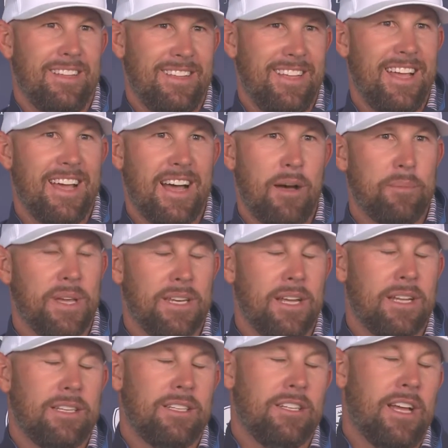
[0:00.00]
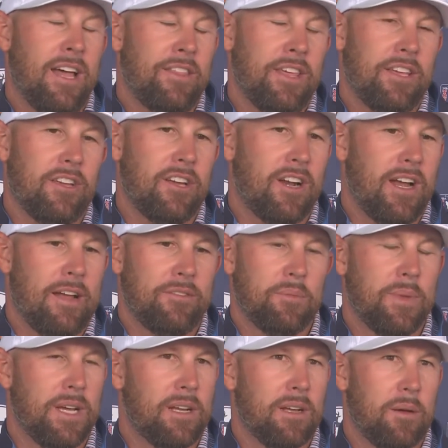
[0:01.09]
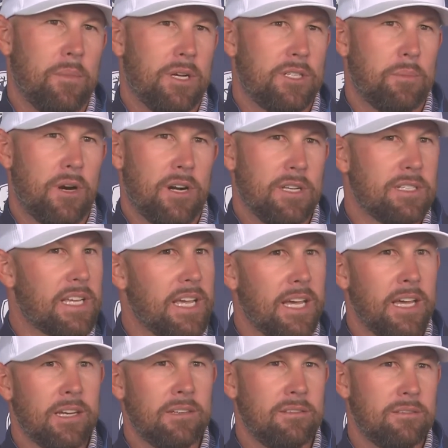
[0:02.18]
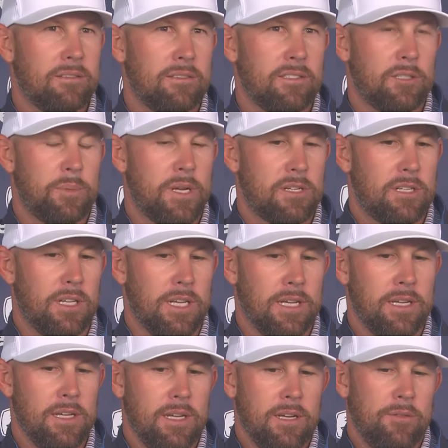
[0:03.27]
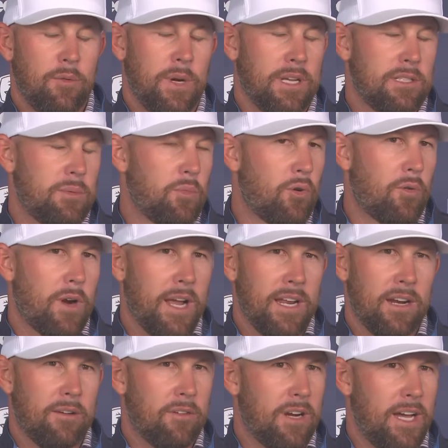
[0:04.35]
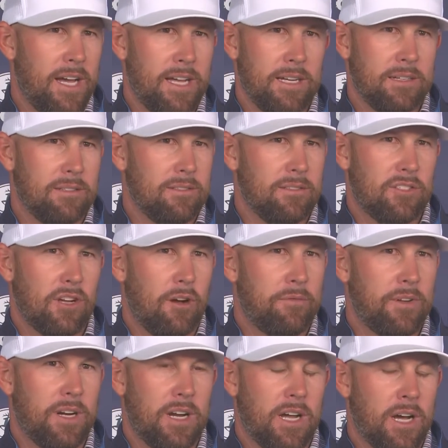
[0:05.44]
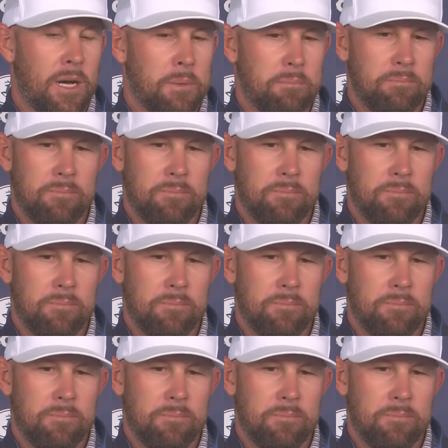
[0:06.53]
Yeah, I mean, I think you're going to have to make a bunch of birdies again, especially. We get some more rain overnight, soften it up.